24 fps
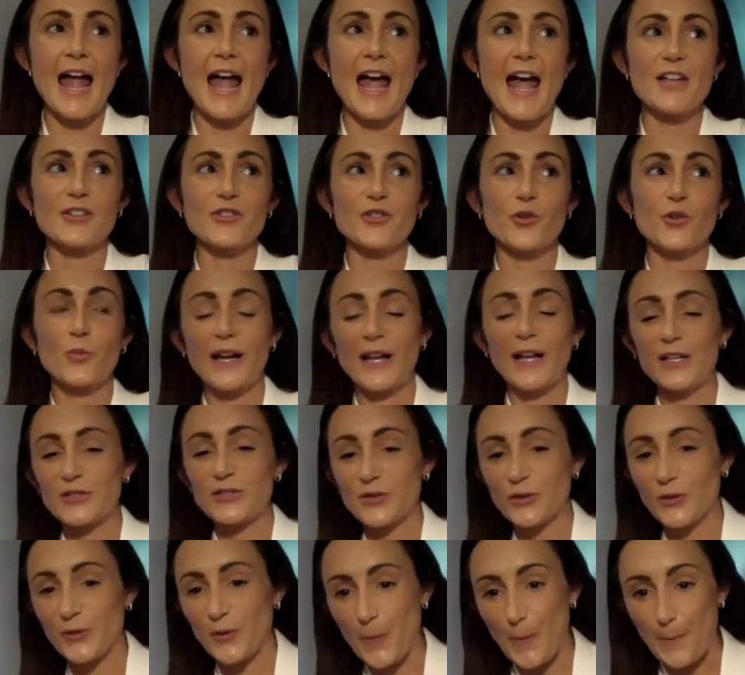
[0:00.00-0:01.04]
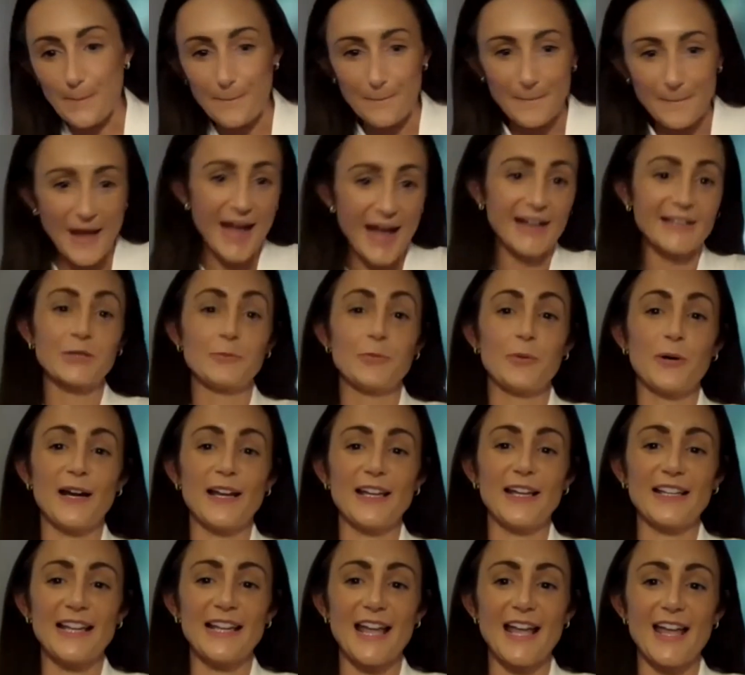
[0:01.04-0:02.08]
So when I circle back to
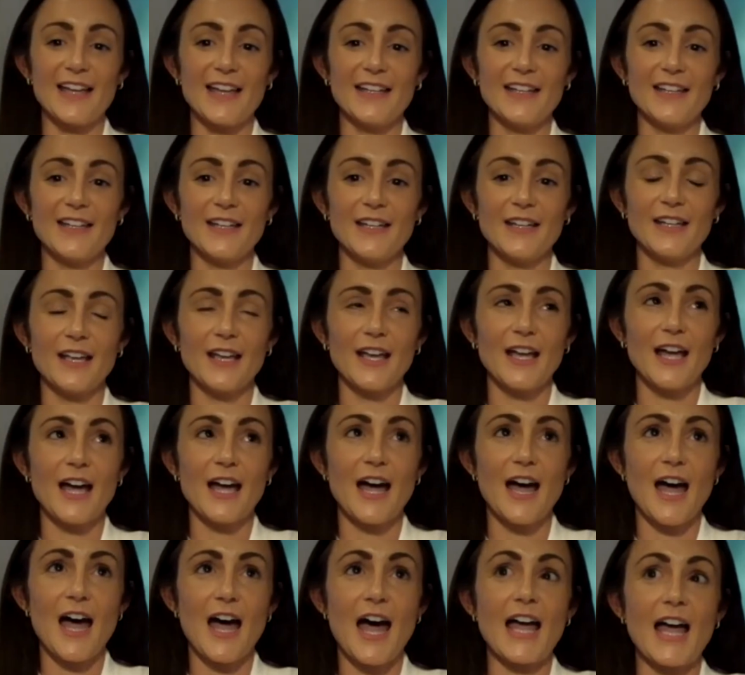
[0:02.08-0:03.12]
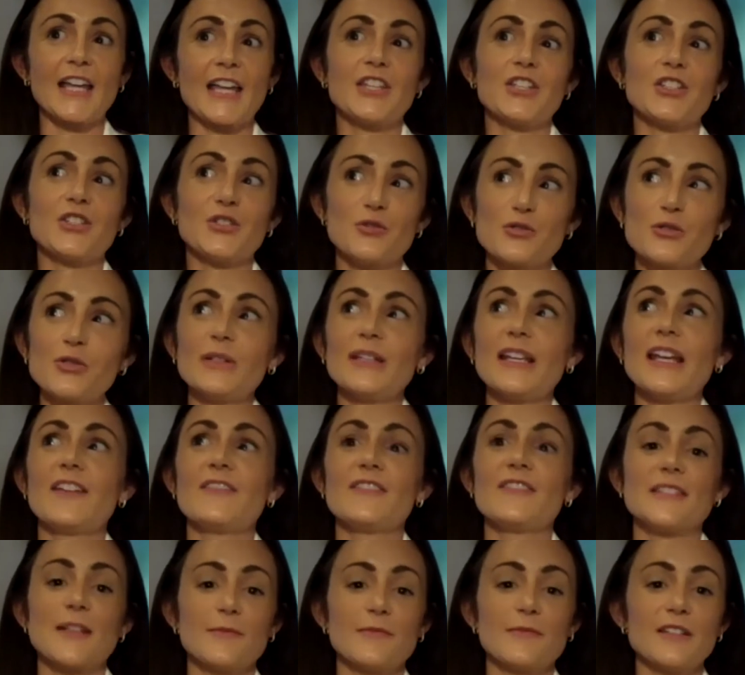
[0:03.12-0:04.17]
pray again, I usually have
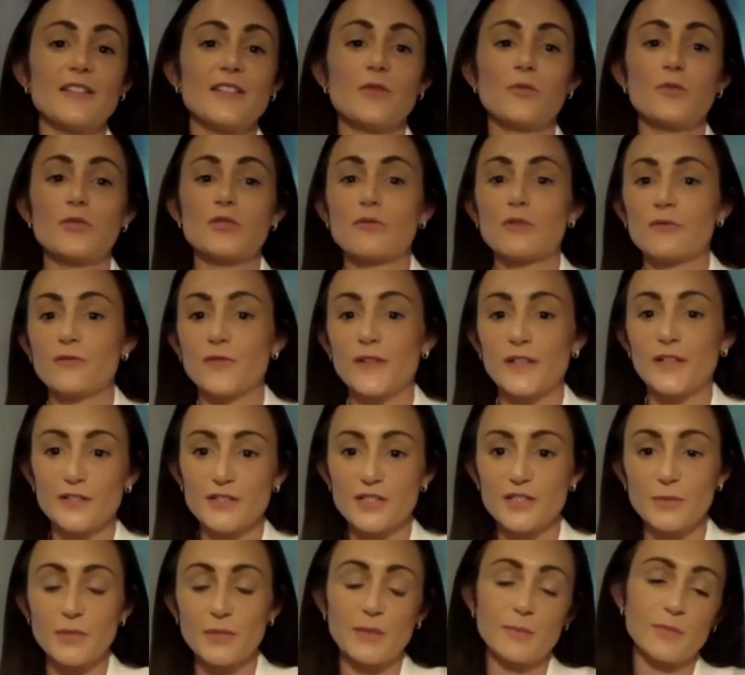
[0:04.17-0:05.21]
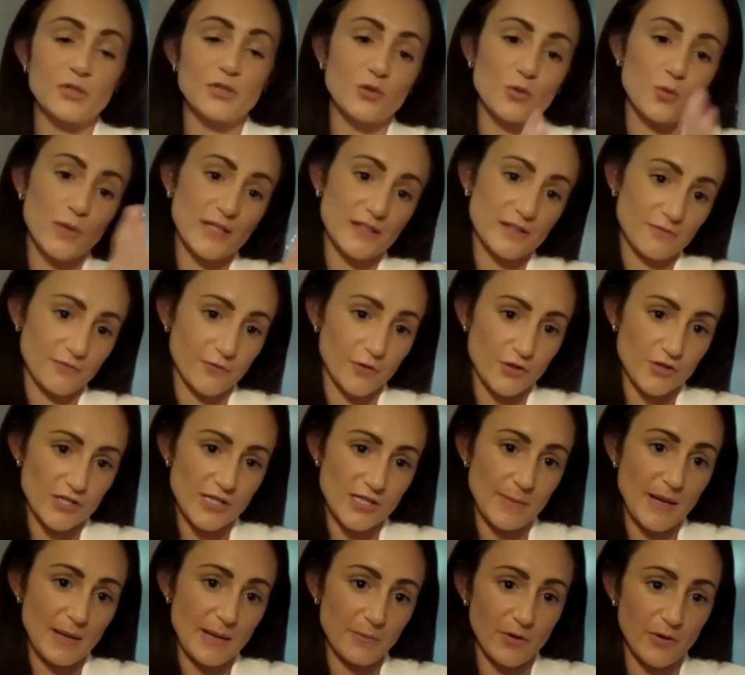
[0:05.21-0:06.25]
something that was revealed to me between the first time
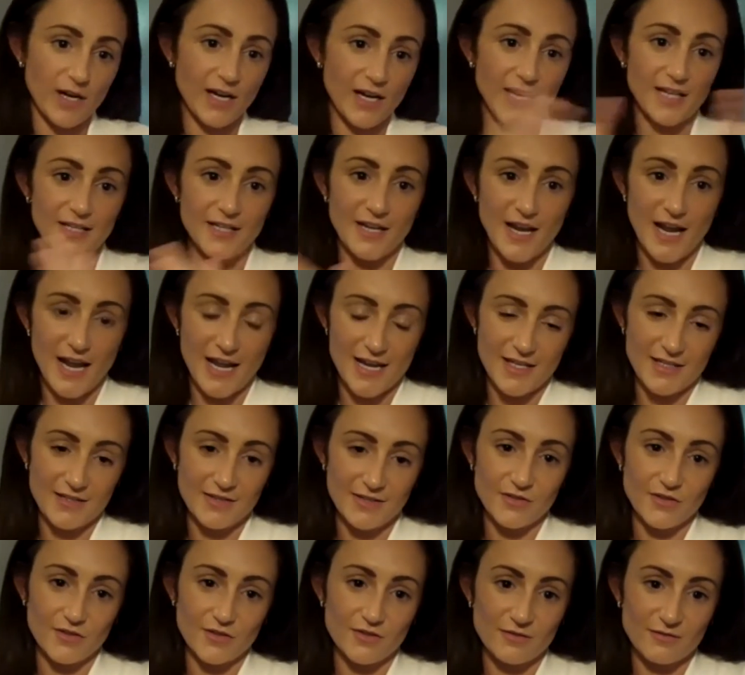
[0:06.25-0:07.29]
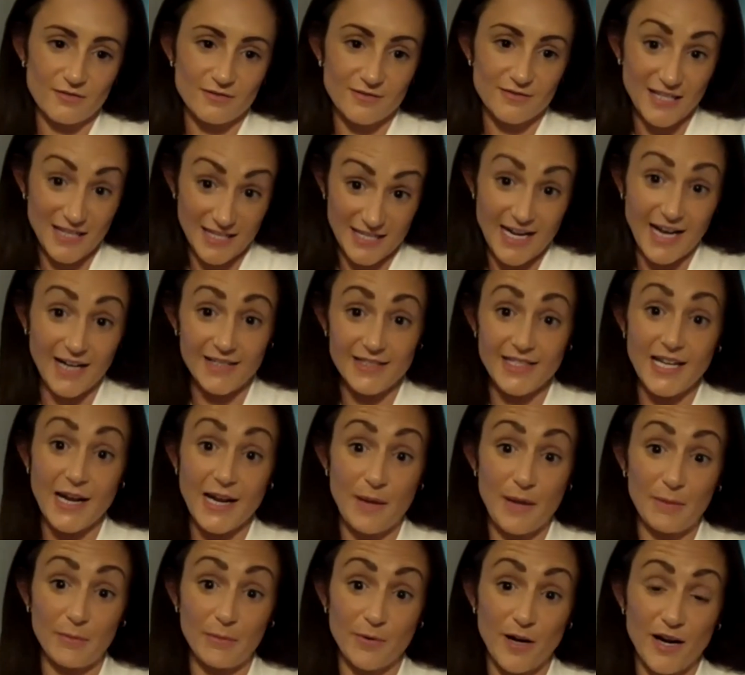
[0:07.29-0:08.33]
I prayed and to the next time
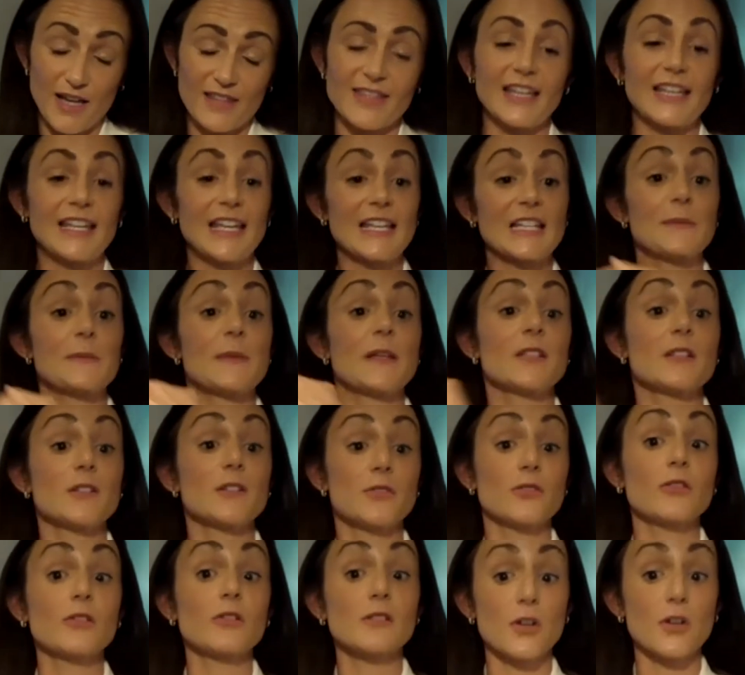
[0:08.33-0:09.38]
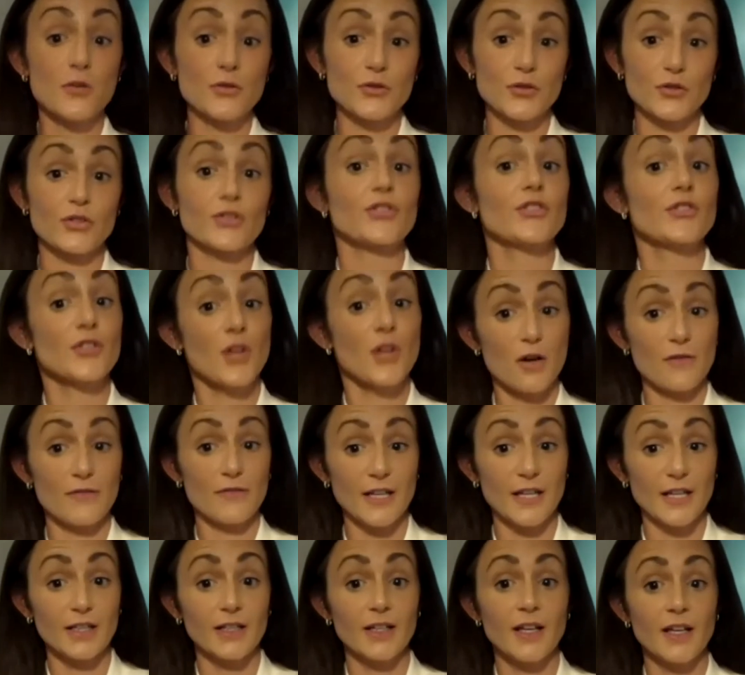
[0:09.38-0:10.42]
I prayed that gets me a little closer to
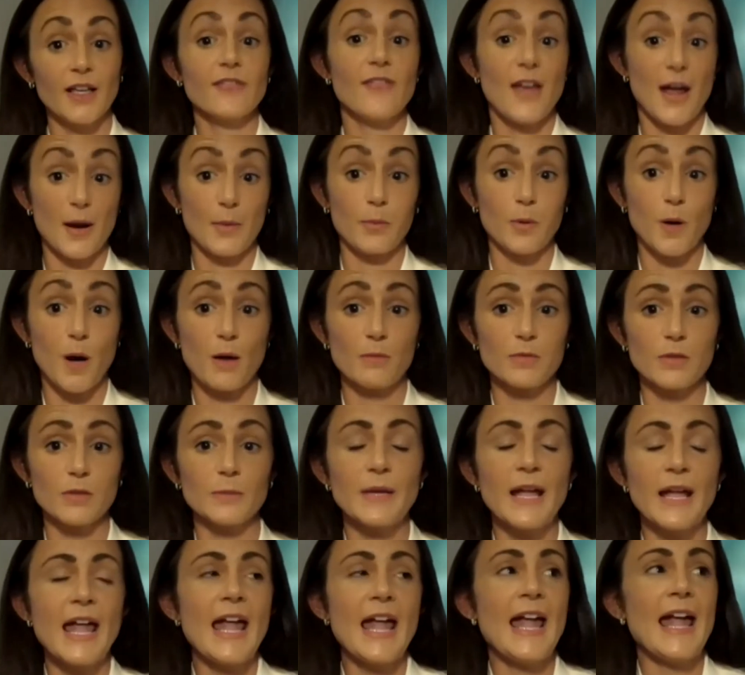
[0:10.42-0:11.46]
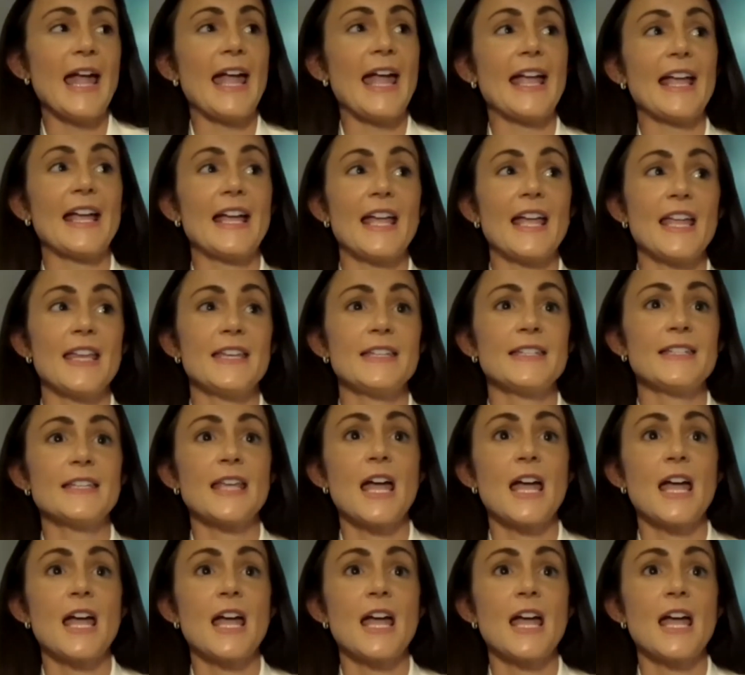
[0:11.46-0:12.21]
solving that problem. And